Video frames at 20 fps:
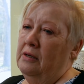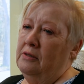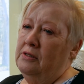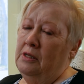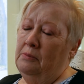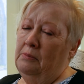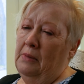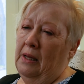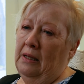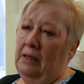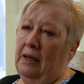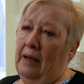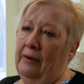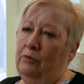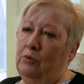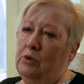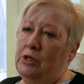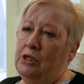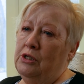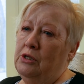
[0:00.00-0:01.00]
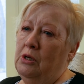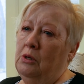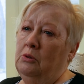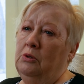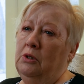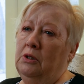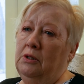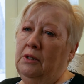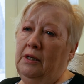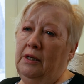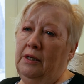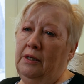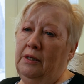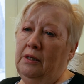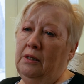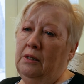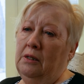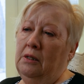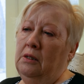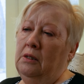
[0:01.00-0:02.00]
else in my life was so good.
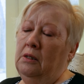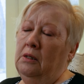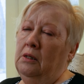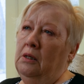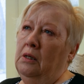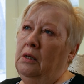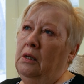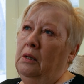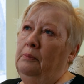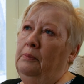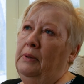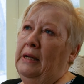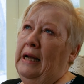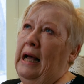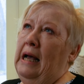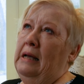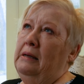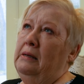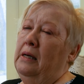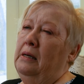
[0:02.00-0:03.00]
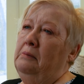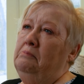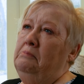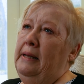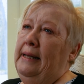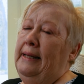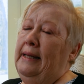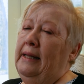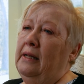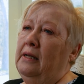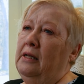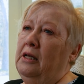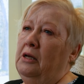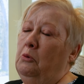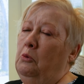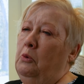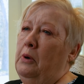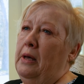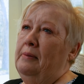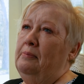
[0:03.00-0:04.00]
But I immediately
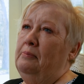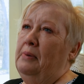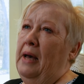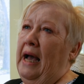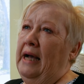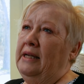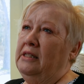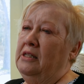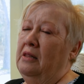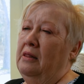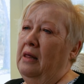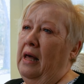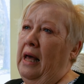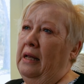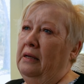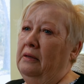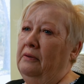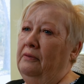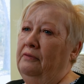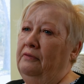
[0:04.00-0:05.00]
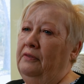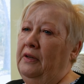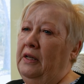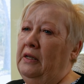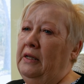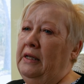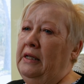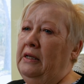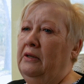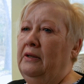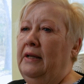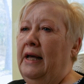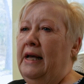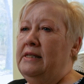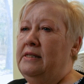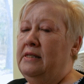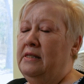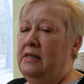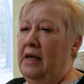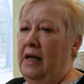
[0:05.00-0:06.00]
went back to that feeling
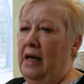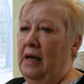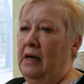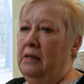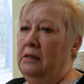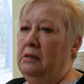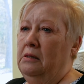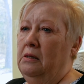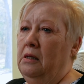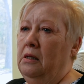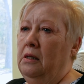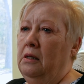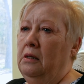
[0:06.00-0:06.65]
less than,